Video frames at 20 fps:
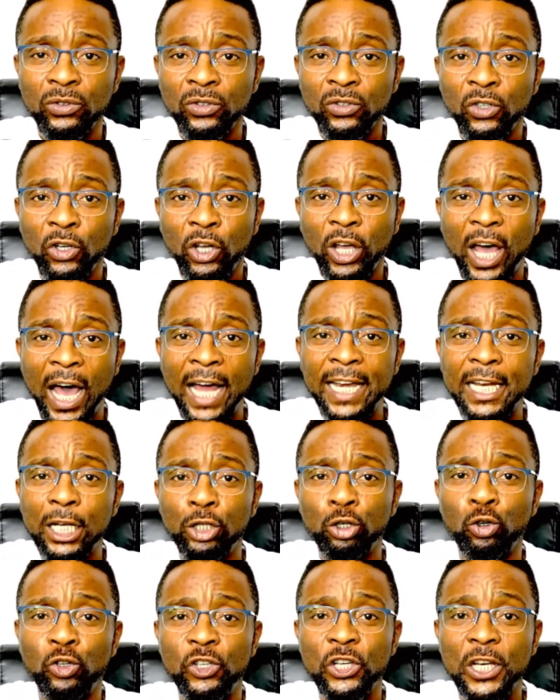and they
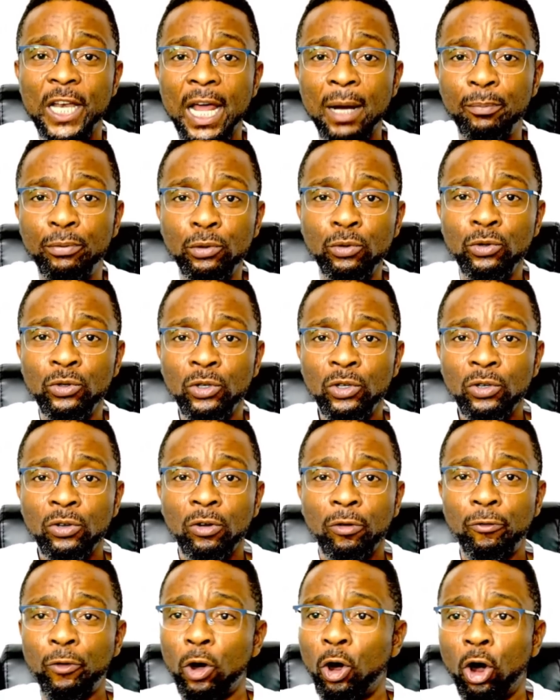use the lebu
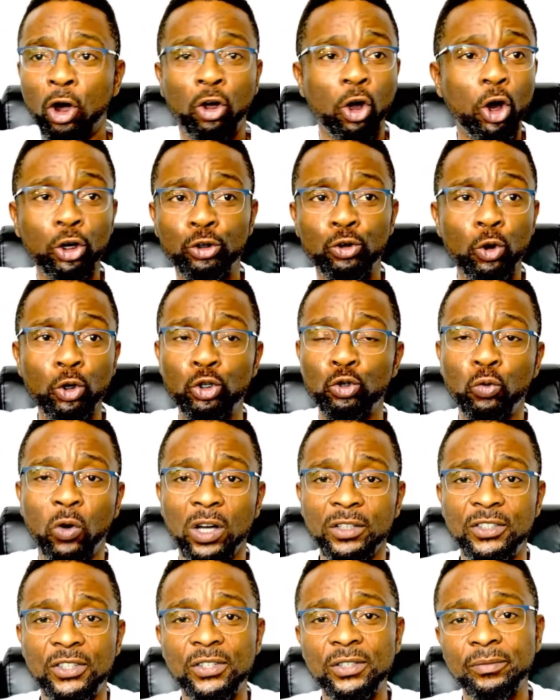for God knows
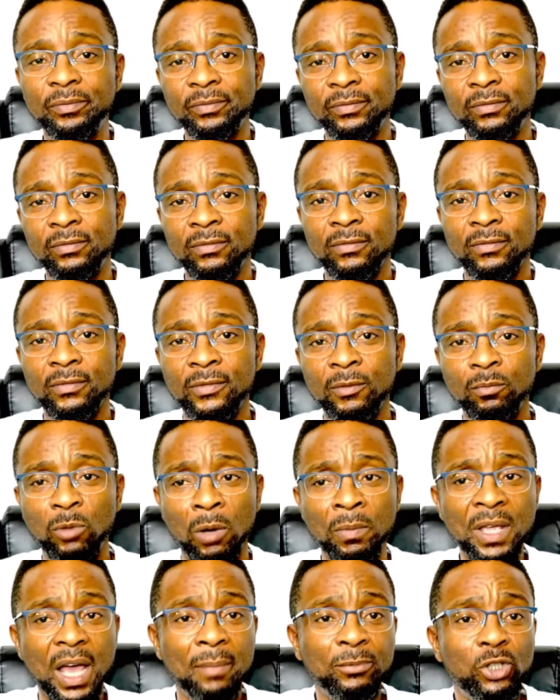what. But me,
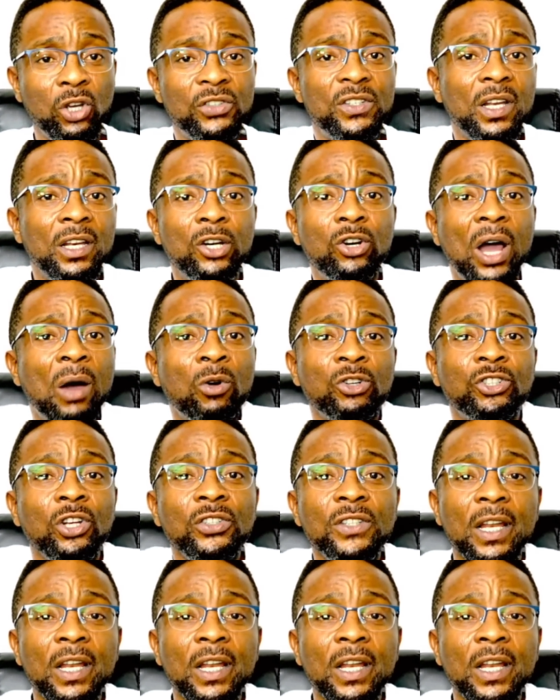I was just a little